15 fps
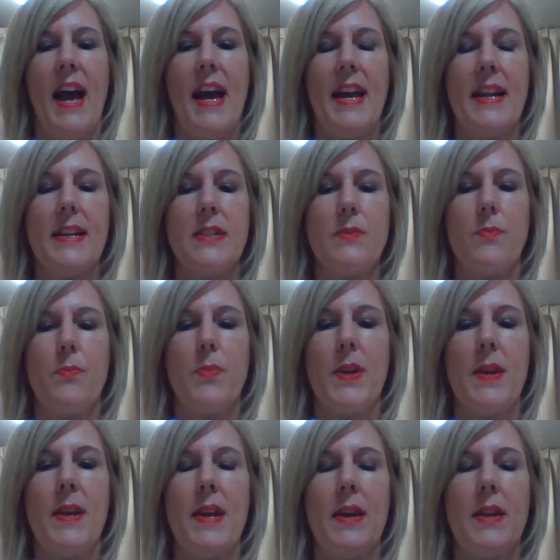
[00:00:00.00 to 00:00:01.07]
And
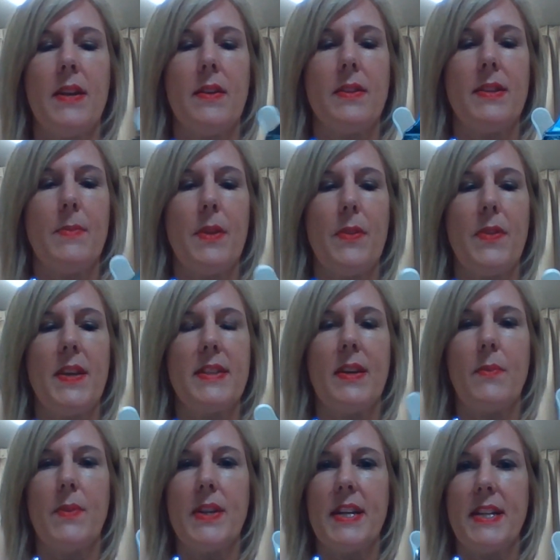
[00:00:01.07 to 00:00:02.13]
some of the things
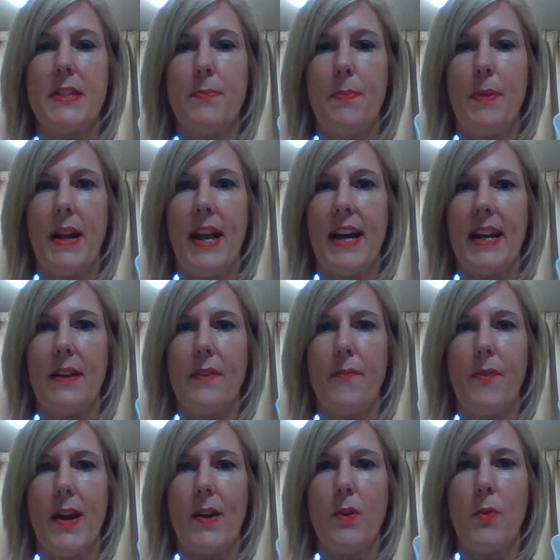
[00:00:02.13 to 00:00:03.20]
that we need to plan
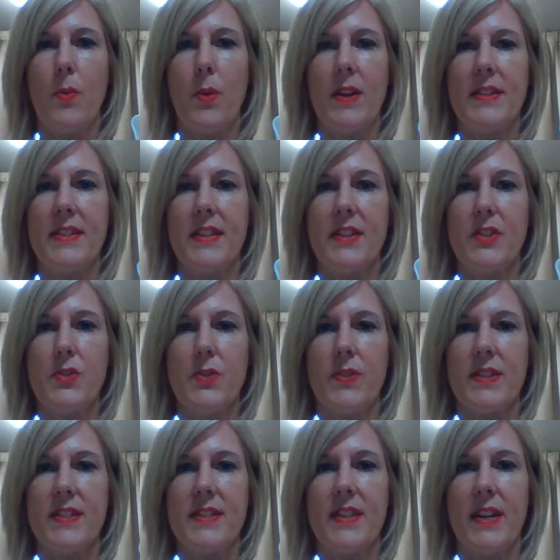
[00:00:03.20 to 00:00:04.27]
for our quality
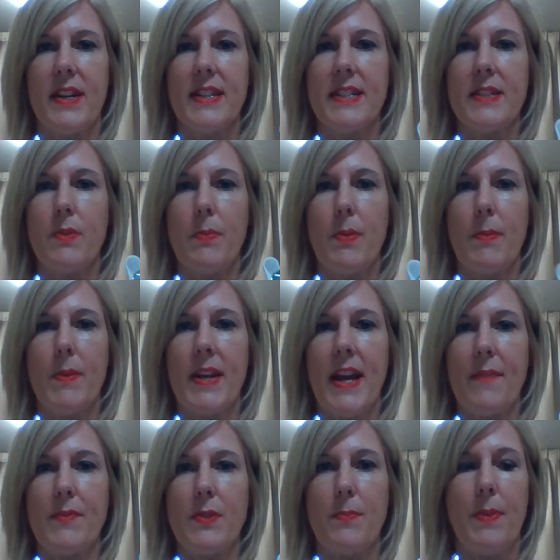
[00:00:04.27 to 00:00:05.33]
assurance side is we probably
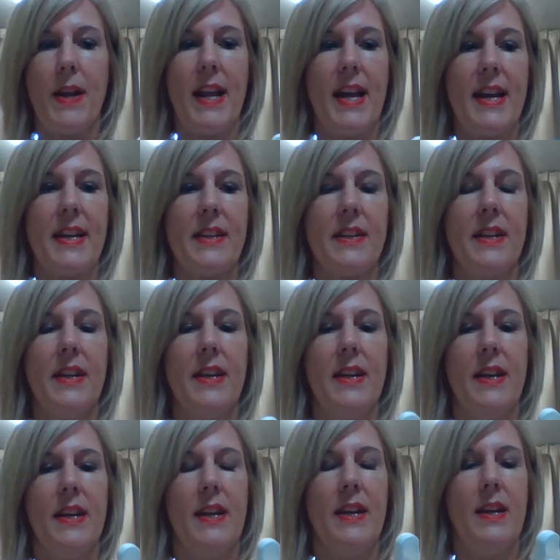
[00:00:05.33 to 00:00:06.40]
have to plan
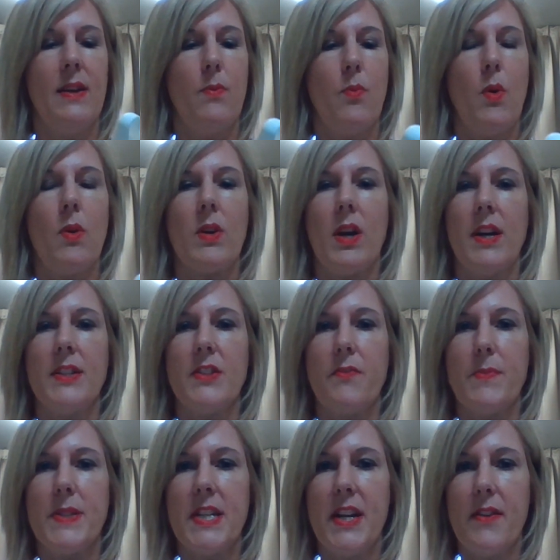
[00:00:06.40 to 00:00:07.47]
what kind
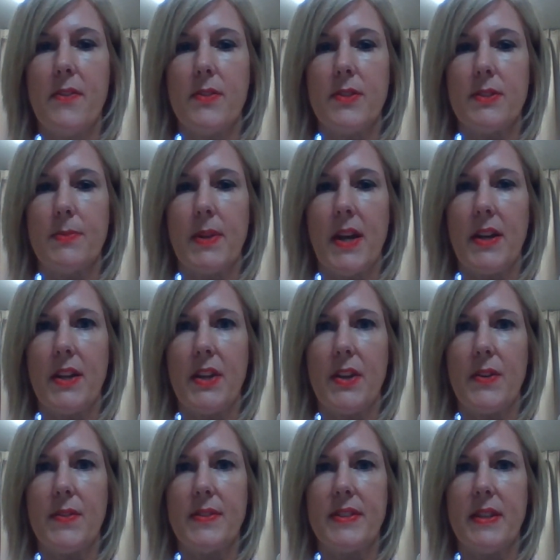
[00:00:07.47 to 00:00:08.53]
of materials we're going to
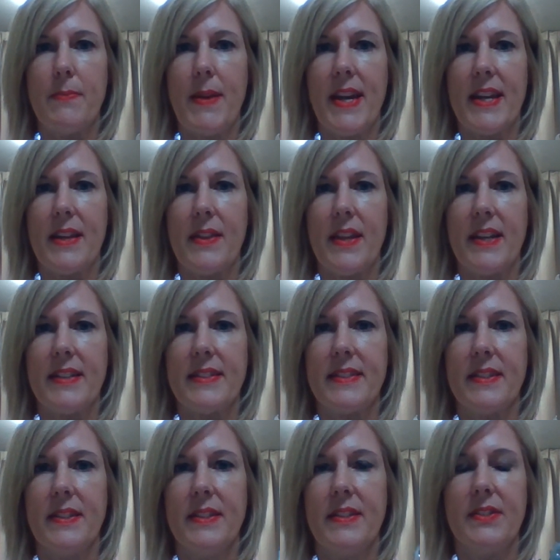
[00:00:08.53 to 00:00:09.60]
use to make
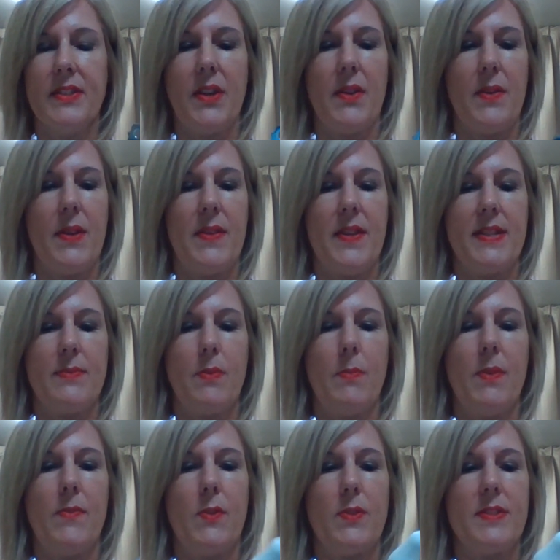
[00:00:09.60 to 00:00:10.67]
this. So in this one
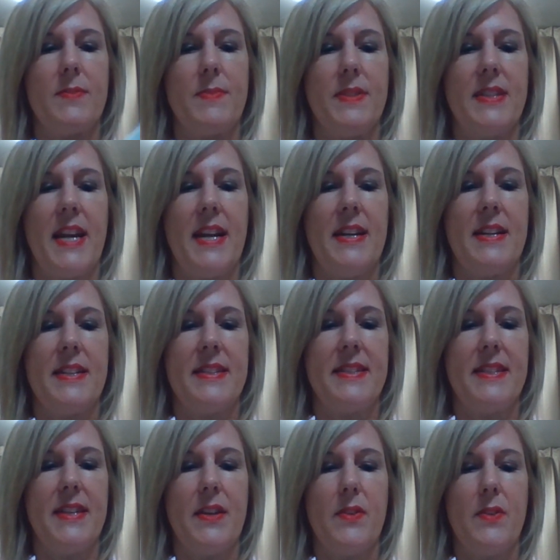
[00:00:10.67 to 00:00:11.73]
we've got some stainless
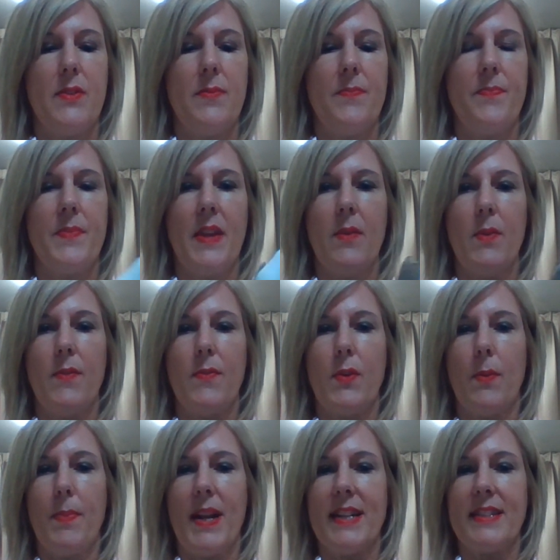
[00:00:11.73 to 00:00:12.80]
steel, we've
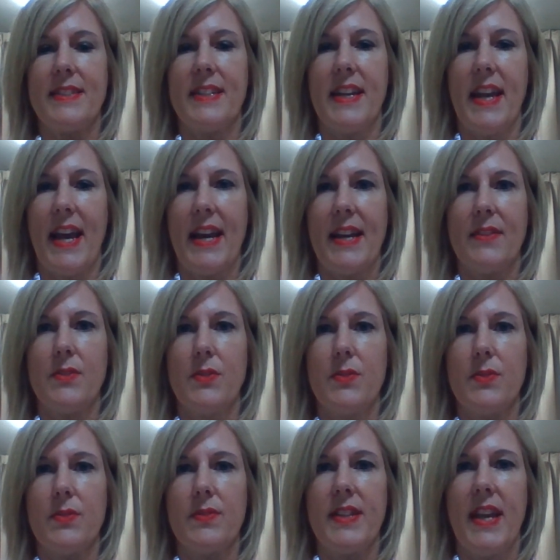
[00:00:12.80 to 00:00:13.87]
got plastic
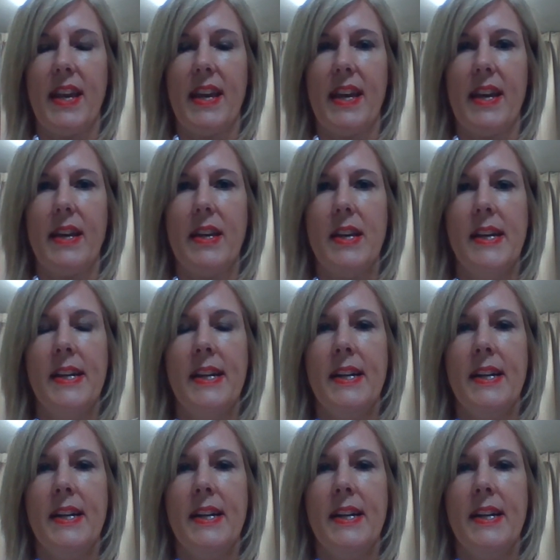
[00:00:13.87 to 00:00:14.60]
handles here.